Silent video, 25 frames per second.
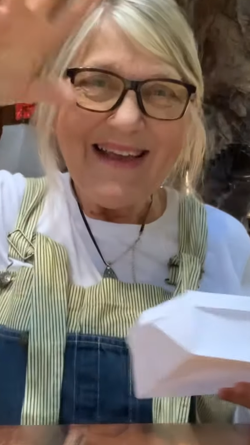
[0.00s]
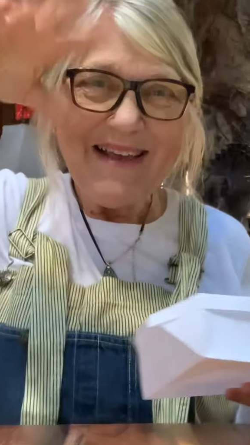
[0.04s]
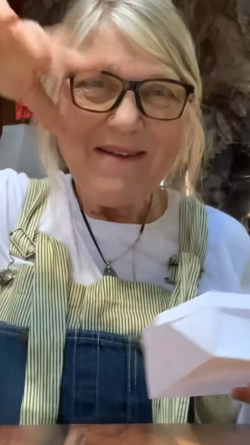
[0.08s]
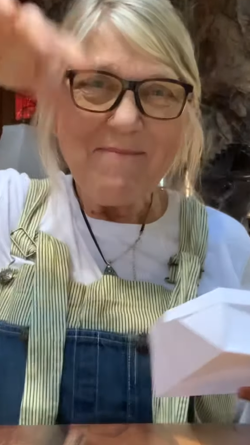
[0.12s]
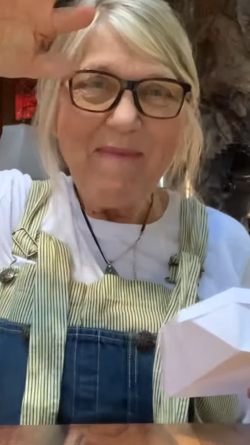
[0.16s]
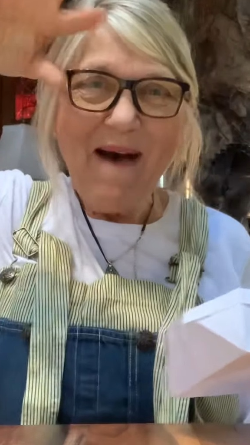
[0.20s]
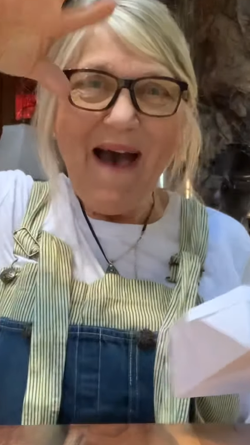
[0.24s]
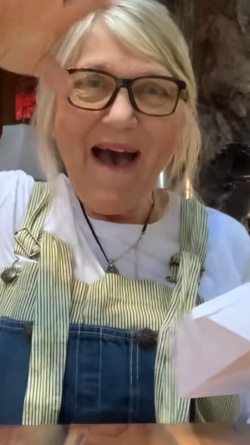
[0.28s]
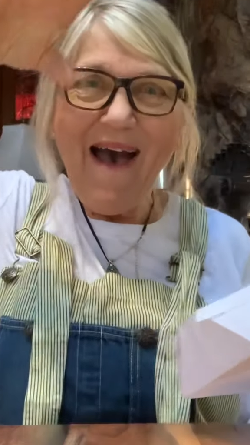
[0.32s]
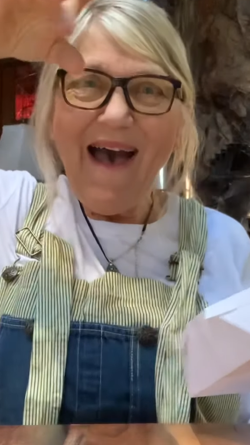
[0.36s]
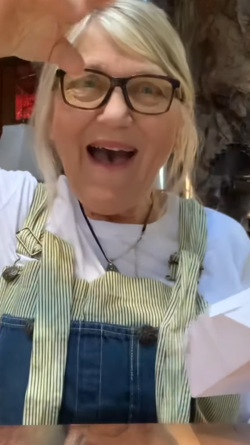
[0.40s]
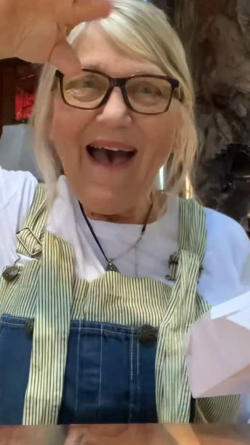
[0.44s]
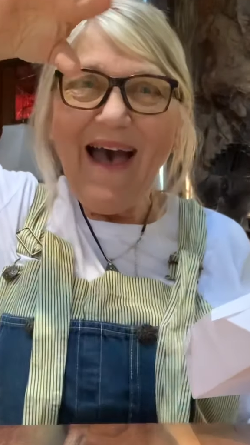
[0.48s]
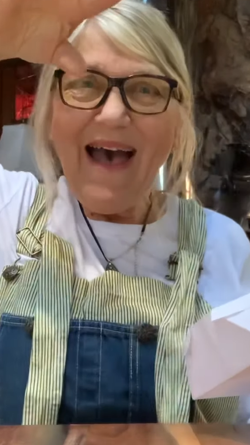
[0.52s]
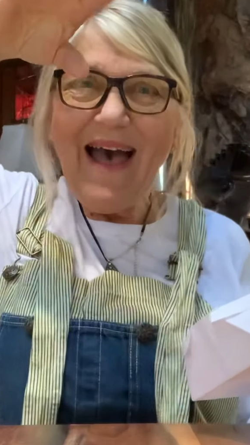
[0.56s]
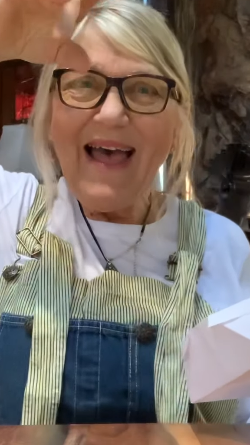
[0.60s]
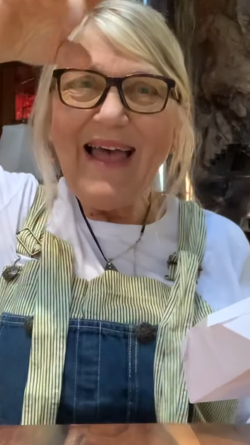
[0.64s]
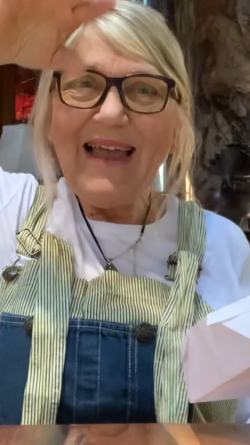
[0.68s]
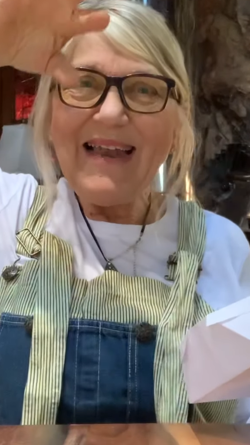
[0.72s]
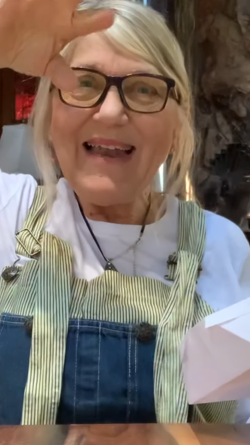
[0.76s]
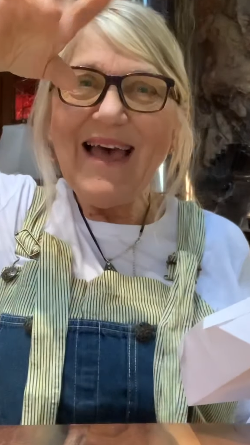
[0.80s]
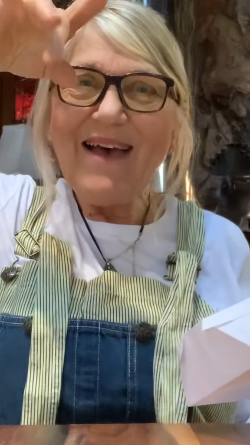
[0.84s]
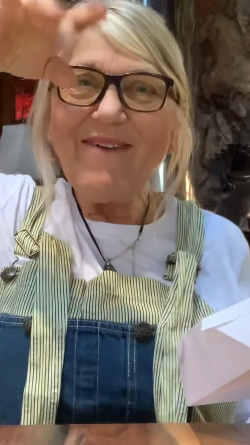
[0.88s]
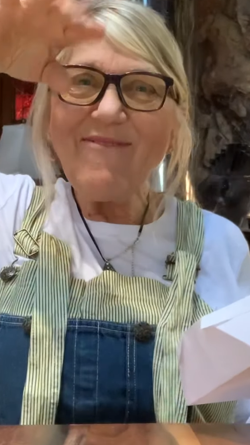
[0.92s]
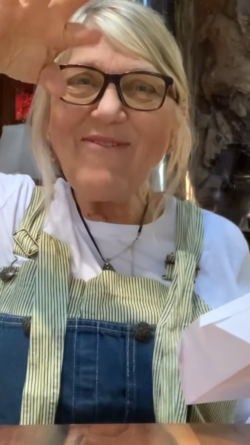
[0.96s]
Bye.
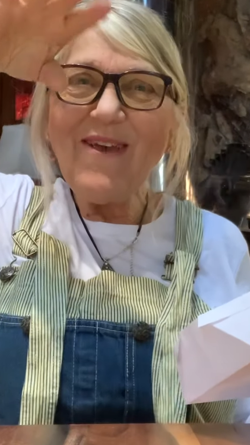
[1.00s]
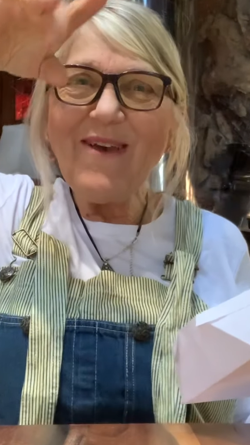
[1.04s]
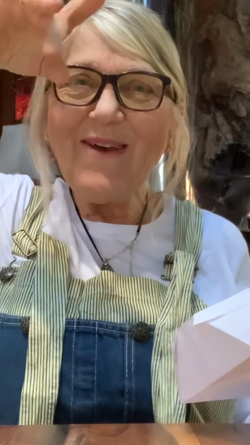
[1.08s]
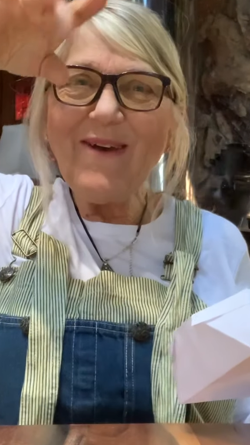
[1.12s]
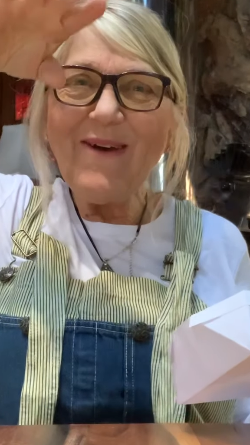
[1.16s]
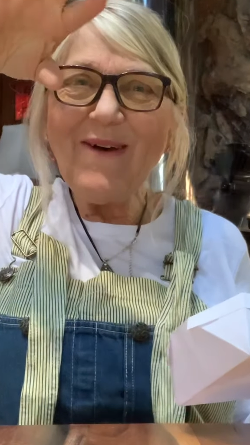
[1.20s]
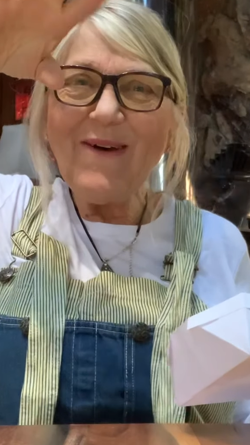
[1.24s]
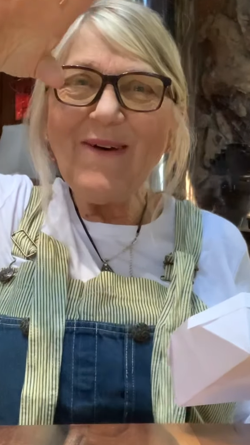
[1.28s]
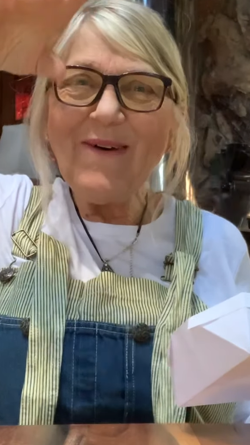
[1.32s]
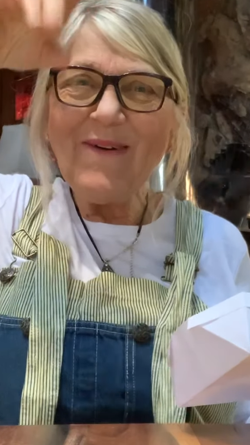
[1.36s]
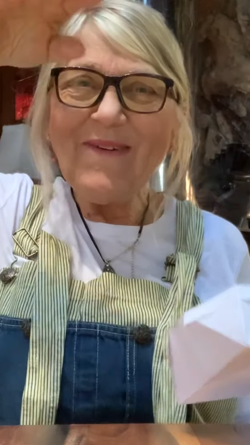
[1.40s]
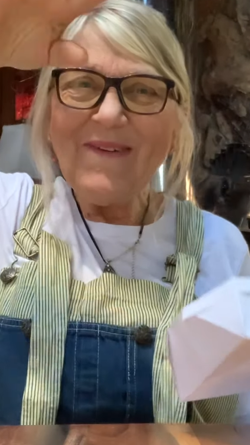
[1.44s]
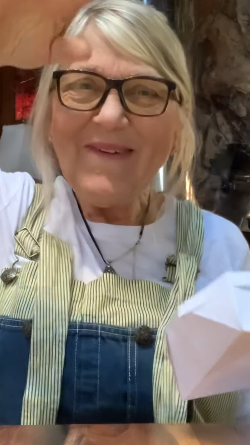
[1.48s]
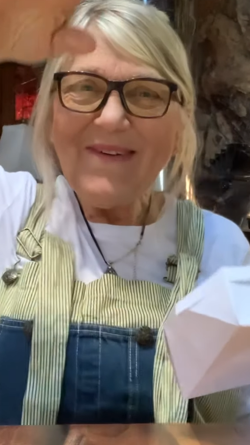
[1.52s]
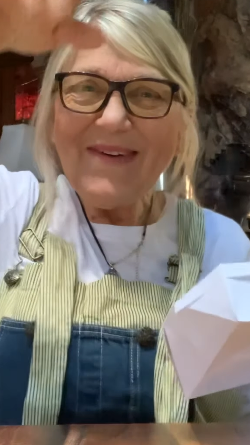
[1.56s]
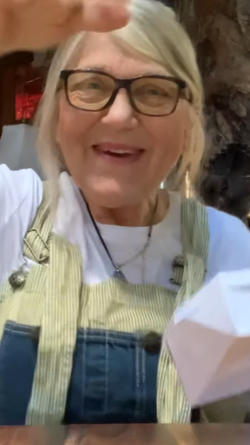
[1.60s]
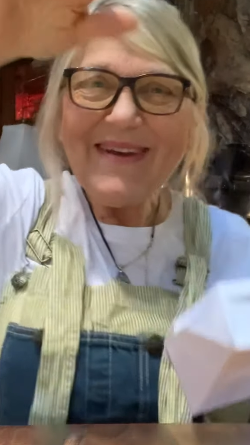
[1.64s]
Love you.